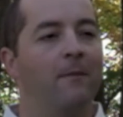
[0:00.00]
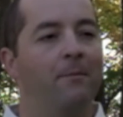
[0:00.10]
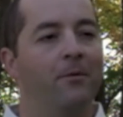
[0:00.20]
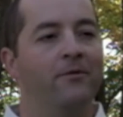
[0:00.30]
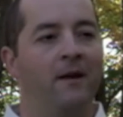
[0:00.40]

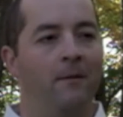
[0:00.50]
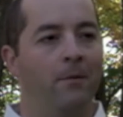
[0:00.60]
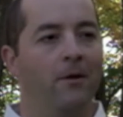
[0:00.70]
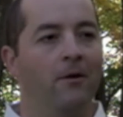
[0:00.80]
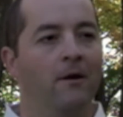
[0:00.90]
maple
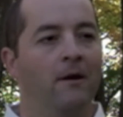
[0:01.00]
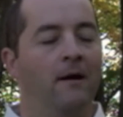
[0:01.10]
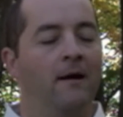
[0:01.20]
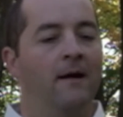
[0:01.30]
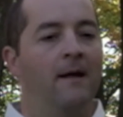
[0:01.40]
timber.
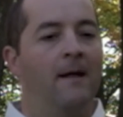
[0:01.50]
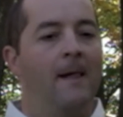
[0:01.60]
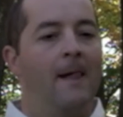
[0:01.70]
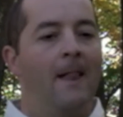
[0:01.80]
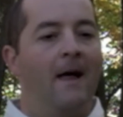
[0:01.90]

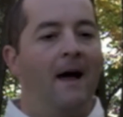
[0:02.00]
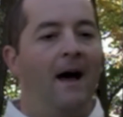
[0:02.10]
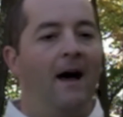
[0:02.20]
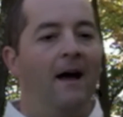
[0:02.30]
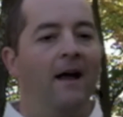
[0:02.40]

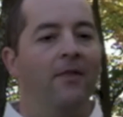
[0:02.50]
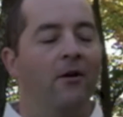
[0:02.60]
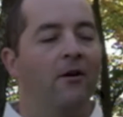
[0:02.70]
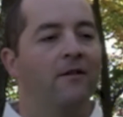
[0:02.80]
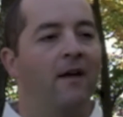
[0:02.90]
Uh, and
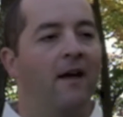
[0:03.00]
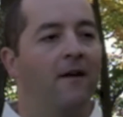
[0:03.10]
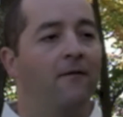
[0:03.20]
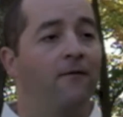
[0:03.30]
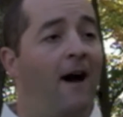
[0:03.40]
there is
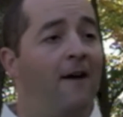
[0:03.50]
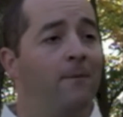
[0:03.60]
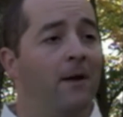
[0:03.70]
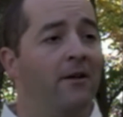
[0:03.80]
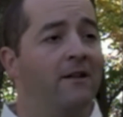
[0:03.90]
a $5
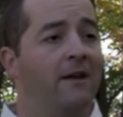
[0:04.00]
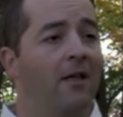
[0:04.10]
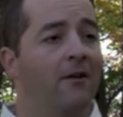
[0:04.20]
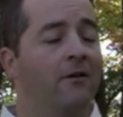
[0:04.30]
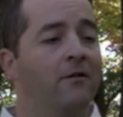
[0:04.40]
billion
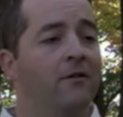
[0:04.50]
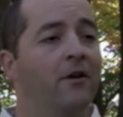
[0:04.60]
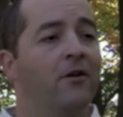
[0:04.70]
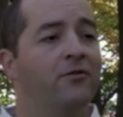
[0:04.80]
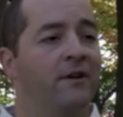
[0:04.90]

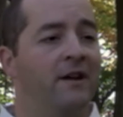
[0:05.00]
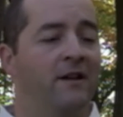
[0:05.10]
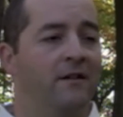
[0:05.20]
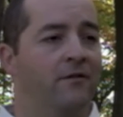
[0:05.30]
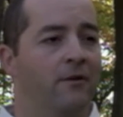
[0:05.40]
nursery
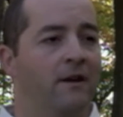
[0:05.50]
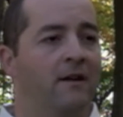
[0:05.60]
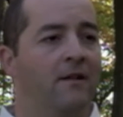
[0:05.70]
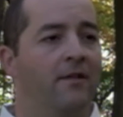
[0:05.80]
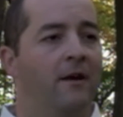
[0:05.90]

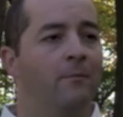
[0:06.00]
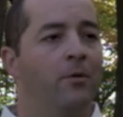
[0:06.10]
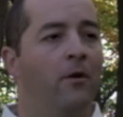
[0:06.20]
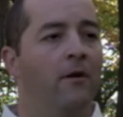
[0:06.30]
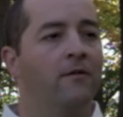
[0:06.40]
industry that
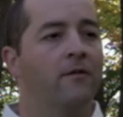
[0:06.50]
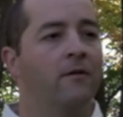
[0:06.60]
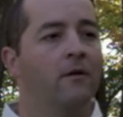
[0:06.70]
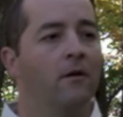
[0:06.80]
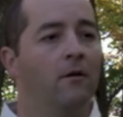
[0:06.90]

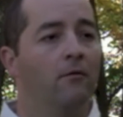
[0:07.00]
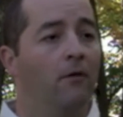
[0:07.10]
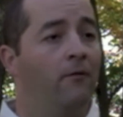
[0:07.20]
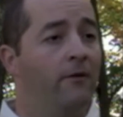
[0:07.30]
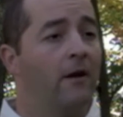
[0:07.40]
employs
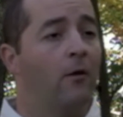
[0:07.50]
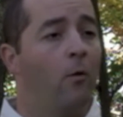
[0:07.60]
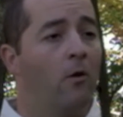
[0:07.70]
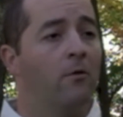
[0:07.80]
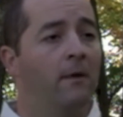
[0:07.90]
roughly a
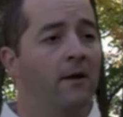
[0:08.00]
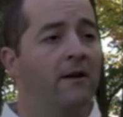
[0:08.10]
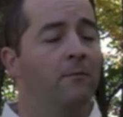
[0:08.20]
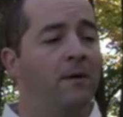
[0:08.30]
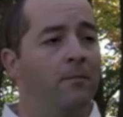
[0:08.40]
quarter
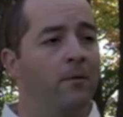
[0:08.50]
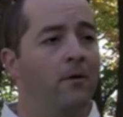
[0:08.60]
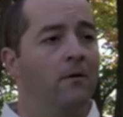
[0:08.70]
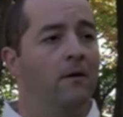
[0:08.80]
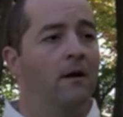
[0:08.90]
million
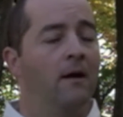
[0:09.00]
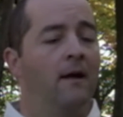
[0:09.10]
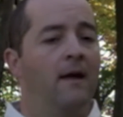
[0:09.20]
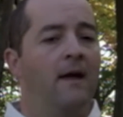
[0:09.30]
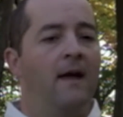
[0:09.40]
people.
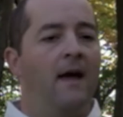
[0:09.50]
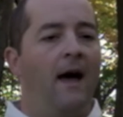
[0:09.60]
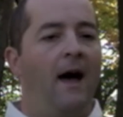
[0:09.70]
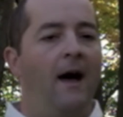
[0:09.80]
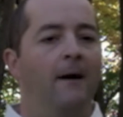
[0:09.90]

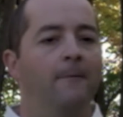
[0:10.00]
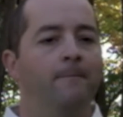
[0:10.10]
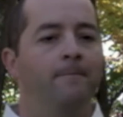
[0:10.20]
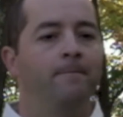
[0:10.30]
Um,